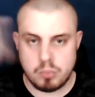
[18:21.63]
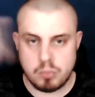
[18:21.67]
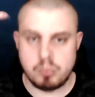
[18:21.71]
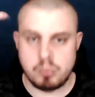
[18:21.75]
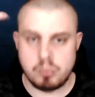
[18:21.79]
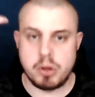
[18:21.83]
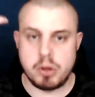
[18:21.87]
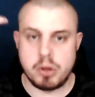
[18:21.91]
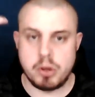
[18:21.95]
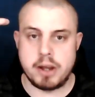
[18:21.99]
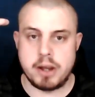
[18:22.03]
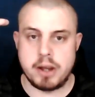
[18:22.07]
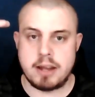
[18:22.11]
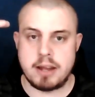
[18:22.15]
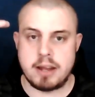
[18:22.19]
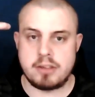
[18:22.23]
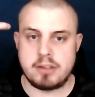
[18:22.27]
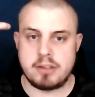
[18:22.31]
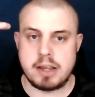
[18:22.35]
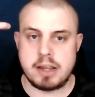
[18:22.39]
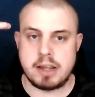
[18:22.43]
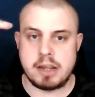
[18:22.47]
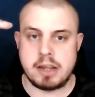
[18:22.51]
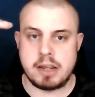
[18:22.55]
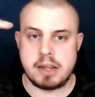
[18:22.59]
put an
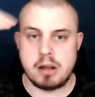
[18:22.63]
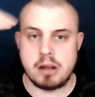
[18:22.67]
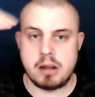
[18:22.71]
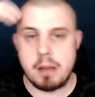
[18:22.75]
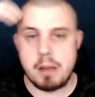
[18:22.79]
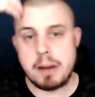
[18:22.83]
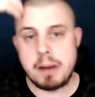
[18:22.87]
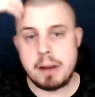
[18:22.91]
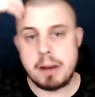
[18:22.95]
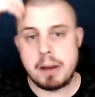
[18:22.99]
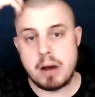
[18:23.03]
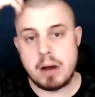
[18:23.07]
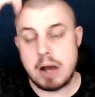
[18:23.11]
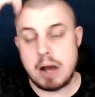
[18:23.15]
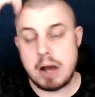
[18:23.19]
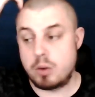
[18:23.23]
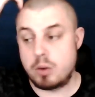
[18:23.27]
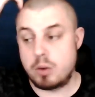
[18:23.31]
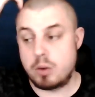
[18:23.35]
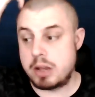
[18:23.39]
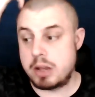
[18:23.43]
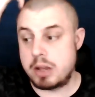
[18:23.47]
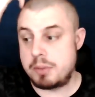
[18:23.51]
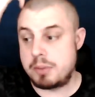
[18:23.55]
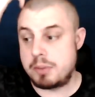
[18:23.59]
essay in about how
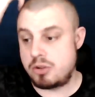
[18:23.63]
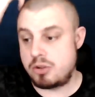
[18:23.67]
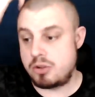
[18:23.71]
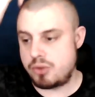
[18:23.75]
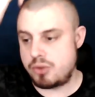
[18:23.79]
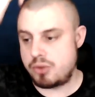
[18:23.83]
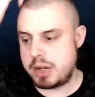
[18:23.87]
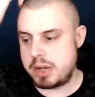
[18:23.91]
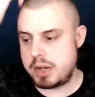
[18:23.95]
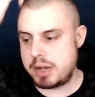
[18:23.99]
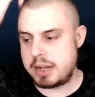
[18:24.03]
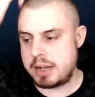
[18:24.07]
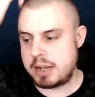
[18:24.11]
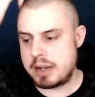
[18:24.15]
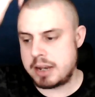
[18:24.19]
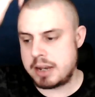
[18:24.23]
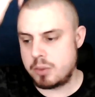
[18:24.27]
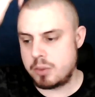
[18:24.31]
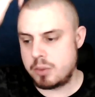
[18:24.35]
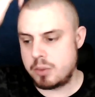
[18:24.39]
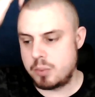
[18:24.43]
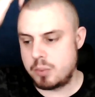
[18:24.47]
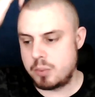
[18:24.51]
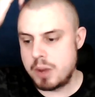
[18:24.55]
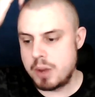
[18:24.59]
they've been treated.
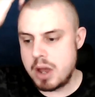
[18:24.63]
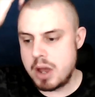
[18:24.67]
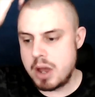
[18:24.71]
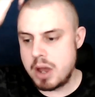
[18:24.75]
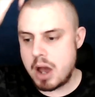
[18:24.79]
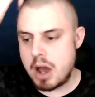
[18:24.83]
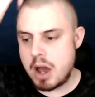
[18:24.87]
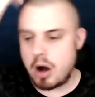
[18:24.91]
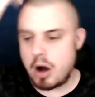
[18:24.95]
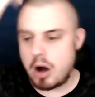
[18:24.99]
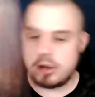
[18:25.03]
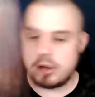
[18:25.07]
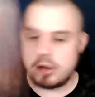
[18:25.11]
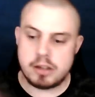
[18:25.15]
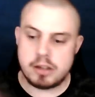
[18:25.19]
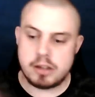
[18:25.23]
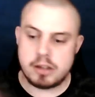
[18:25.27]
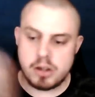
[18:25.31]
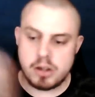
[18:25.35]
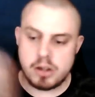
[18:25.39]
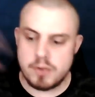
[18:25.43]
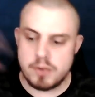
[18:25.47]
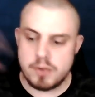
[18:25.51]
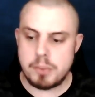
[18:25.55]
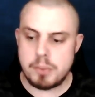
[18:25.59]
Now, I
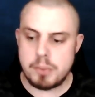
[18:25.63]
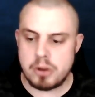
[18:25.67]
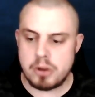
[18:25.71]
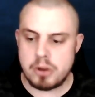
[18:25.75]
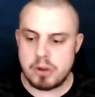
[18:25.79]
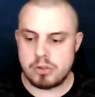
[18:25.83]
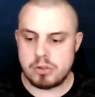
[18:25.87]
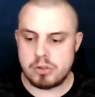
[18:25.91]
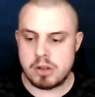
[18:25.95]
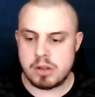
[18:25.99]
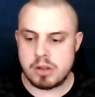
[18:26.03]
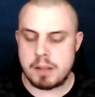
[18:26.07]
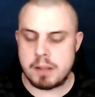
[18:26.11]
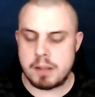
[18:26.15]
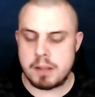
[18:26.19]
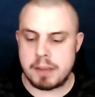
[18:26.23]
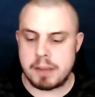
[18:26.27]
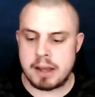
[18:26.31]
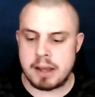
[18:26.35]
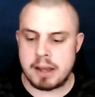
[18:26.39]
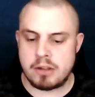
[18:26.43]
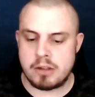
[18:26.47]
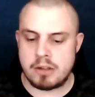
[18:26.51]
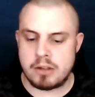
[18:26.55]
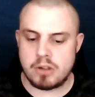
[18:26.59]
another post on that
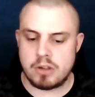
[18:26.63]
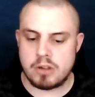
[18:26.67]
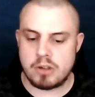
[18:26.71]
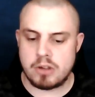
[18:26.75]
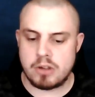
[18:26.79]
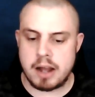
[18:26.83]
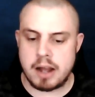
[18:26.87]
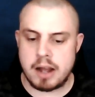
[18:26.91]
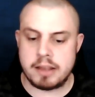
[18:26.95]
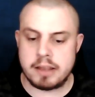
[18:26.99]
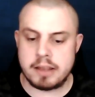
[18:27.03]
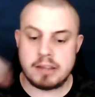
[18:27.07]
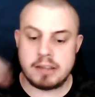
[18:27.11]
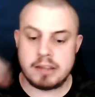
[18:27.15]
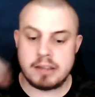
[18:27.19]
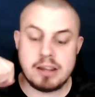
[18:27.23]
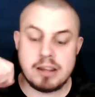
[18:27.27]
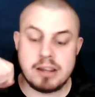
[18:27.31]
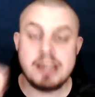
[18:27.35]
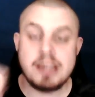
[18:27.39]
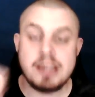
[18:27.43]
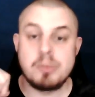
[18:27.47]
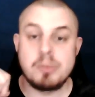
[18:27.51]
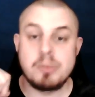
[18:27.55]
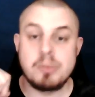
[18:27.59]
page, and they
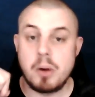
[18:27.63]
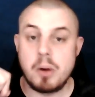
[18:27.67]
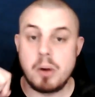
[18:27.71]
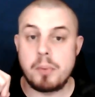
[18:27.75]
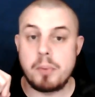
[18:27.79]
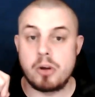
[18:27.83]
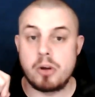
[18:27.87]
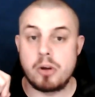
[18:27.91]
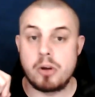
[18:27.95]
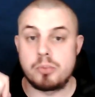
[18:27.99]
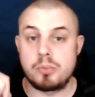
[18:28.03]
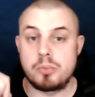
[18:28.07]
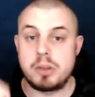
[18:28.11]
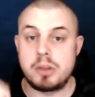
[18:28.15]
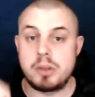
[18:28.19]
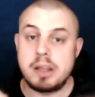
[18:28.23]
deleted my post, but